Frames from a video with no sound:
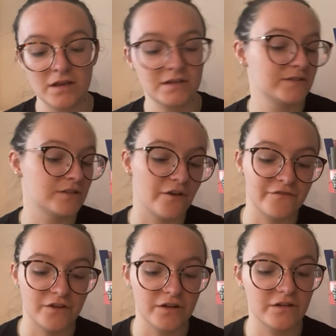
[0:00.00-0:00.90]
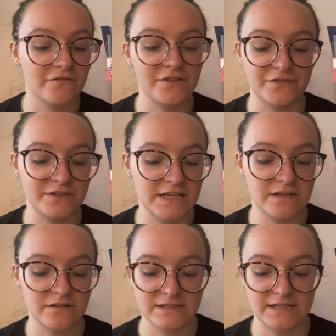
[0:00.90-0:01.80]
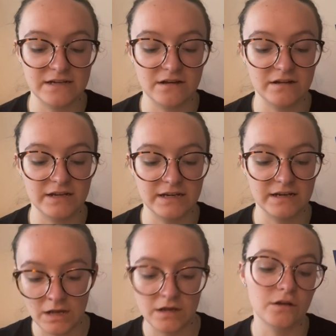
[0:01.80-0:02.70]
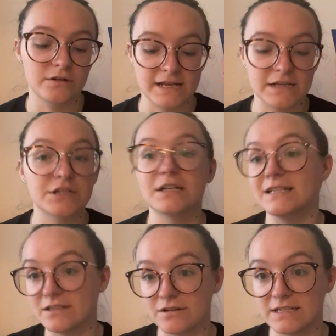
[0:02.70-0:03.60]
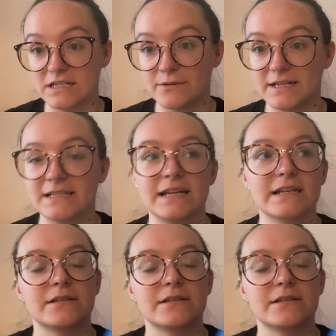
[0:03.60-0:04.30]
Suffolk 1599, Los Angeles 1926.